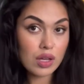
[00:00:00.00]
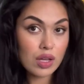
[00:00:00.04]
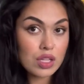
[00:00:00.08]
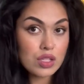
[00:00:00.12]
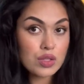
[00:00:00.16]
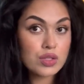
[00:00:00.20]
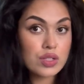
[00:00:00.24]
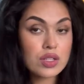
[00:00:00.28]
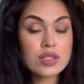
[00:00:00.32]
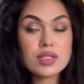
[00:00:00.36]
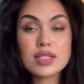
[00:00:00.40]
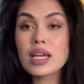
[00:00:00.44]

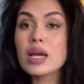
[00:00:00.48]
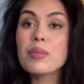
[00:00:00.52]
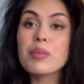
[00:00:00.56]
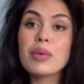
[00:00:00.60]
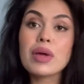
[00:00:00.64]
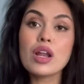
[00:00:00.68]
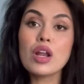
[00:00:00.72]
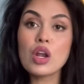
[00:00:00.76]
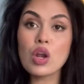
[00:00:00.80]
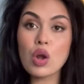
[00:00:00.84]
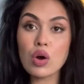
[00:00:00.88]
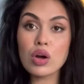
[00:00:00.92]
It does take a
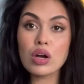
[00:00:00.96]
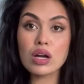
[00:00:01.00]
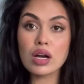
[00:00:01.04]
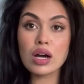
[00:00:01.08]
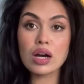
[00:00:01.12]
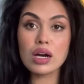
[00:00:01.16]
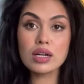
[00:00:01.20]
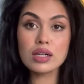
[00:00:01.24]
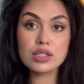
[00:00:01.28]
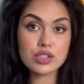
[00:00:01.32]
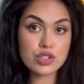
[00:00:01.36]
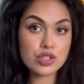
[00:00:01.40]
bit
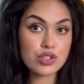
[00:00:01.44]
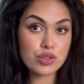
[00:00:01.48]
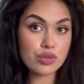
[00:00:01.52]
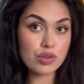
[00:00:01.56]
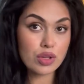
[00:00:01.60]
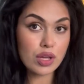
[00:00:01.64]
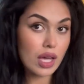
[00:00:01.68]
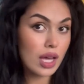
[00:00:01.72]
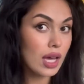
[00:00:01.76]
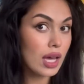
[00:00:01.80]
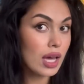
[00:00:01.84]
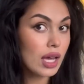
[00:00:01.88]
longer to do the
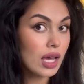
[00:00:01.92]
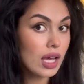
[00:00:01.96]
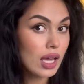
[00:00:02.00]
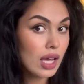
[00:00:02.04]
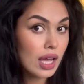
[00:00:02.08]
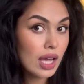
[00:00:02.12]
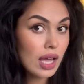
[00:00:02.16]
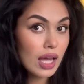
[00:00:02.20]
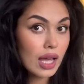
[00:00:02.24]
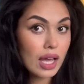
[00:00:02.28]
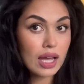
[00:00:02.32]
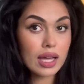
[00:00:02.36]
hair,
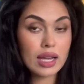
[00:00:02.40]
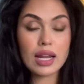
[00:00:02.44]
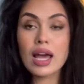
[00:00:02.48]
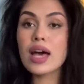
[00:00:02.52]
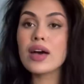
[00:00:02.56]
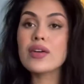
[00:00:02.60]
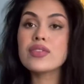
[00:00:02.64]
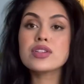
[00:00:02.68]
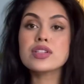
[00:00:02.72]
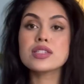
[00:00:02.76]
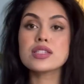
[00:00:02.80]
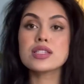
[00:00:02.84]
and I
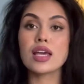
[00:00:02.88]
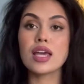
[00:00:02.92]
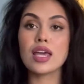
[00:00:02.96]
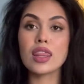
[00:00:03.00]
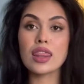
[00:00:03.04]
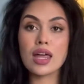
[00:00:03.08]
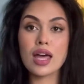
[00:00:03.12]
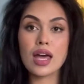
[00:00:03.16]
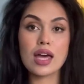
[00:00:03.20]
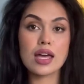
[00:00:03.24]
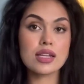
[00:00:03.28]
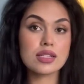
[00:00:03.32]
have to say
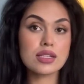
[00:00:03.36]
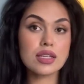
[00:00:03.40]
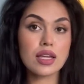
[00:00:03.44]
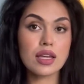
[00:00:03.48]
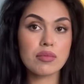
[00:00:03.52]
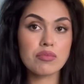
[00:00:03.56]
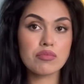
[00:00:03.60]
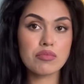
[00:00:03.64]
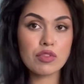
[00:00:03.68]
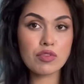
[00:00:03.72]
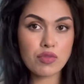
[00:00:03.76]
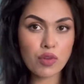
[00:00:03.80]
that
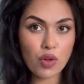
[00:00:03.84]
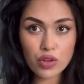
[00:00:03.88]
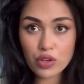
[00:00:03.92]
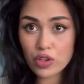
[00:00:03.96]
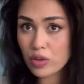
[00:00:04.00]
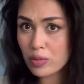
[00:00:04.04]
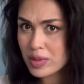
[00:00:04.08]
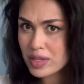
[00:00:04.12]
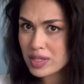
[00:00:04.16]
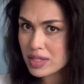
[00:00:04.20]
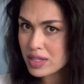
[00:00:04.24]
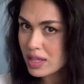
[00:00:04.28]
the
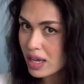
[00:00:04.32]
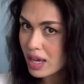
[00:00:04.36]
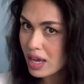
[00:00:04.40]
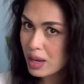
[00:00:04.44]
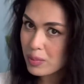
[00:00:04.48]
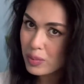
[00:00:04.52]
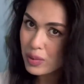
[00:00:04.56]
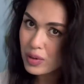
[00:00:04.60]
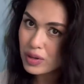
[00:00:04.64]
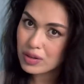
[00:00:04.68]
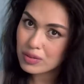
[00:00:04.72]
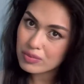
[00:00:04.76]
volume is there,
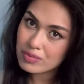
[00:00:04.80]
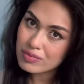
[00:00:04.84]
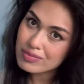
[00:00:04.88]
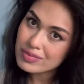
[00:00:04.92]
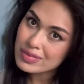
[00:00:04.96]
but